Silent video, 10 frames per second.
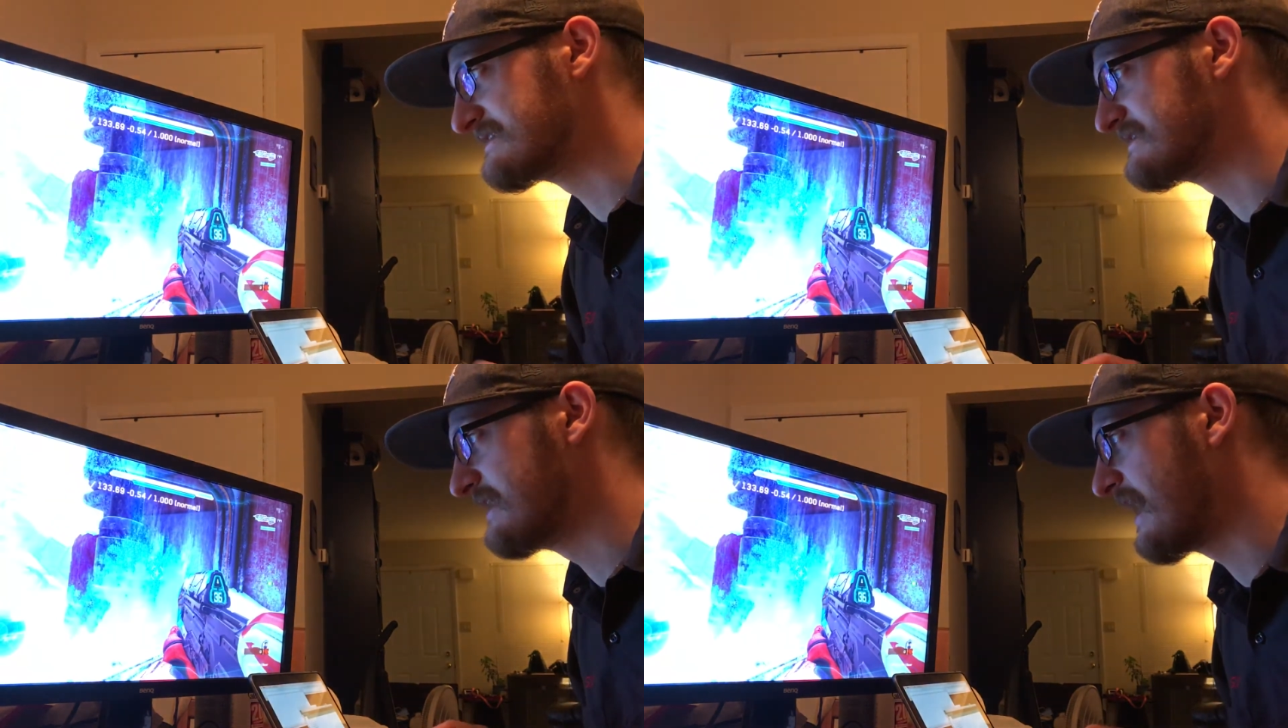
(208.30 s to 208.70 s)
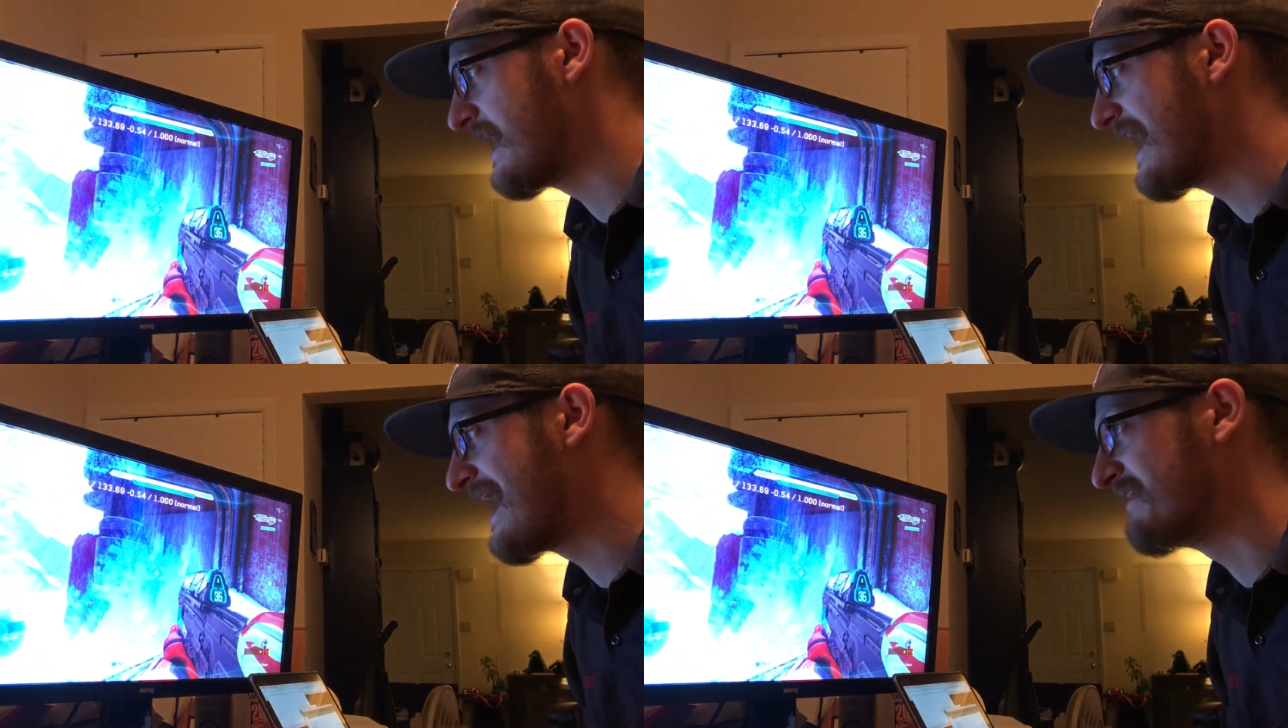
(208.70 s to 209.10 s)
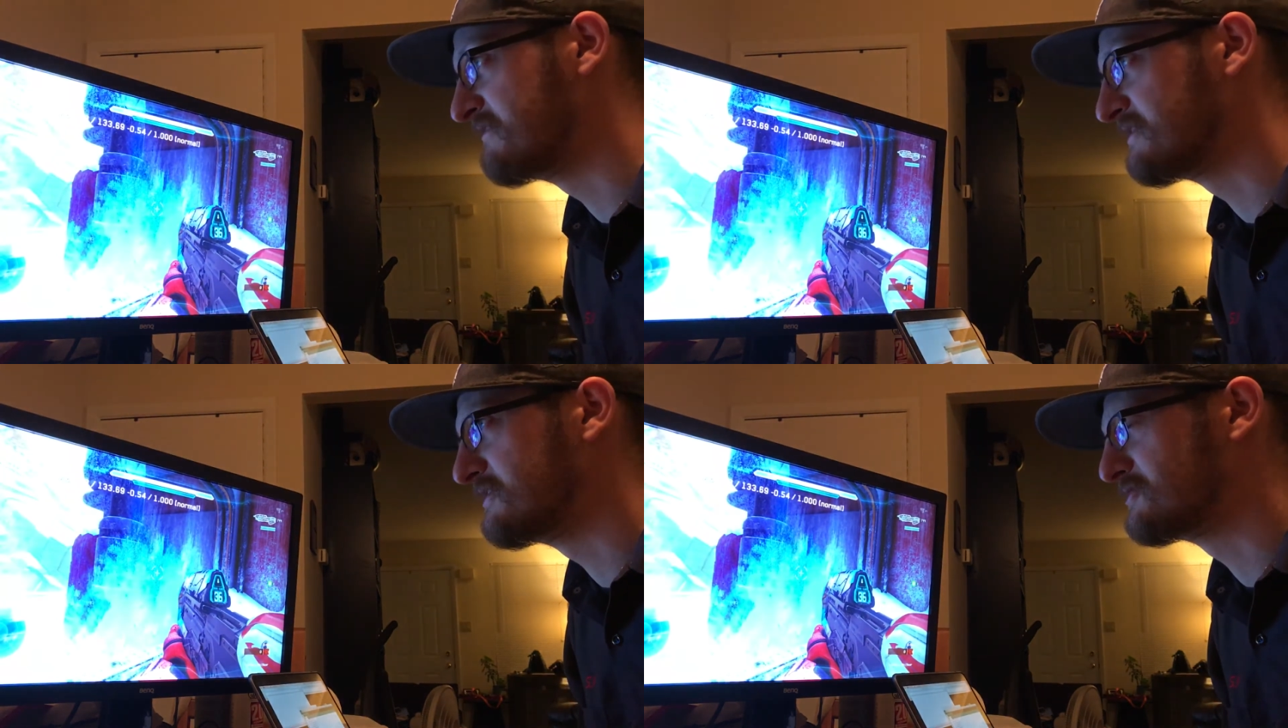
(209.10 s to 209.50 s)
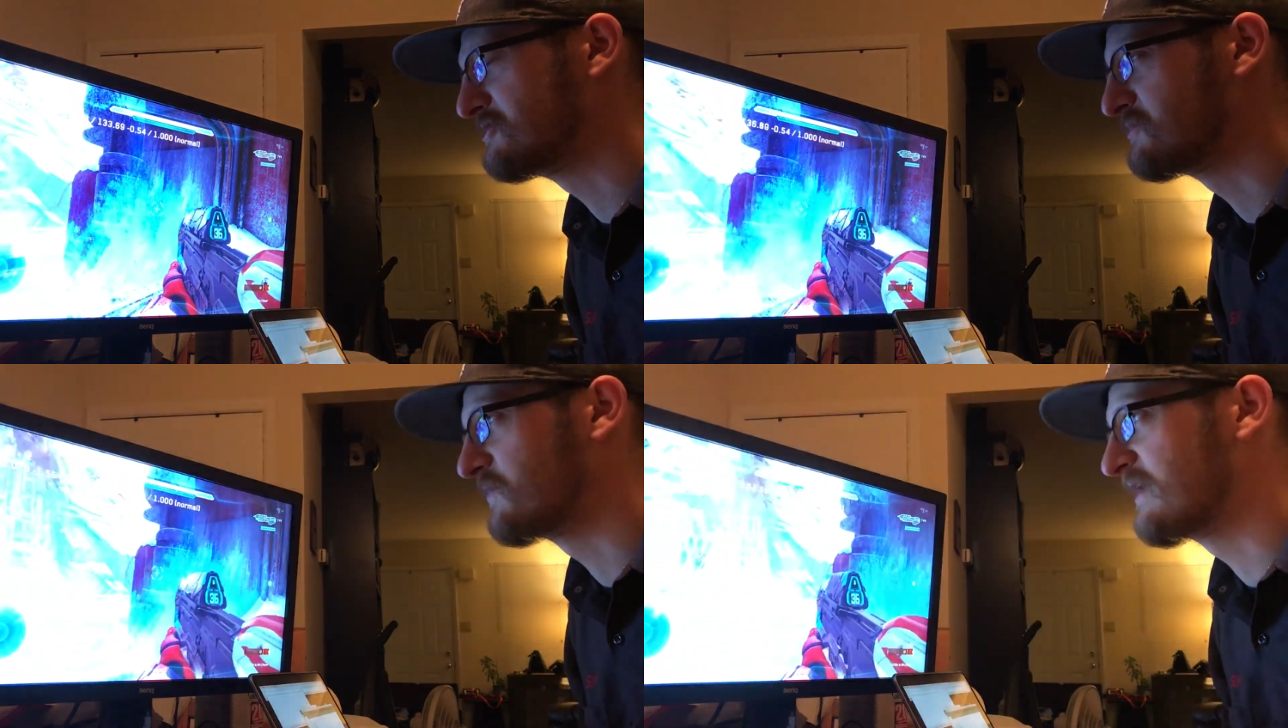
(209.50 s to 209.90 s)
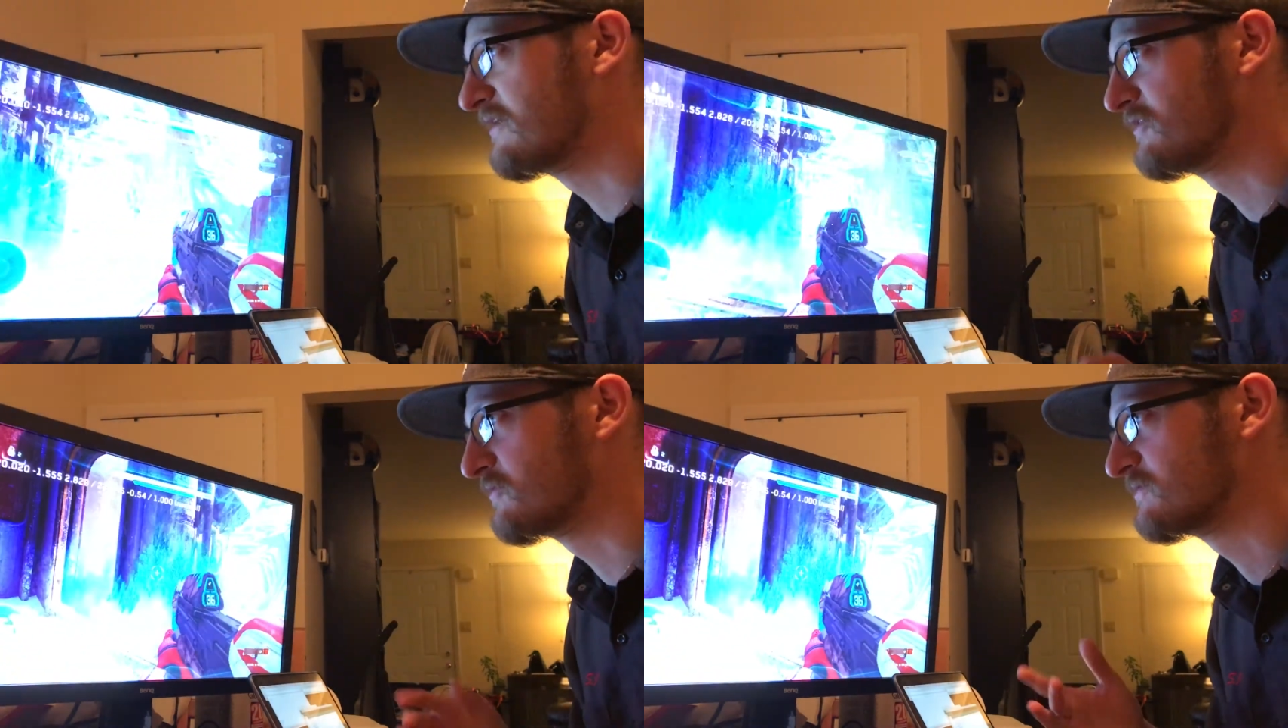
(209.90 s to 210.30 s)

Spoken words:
did not have an issue where there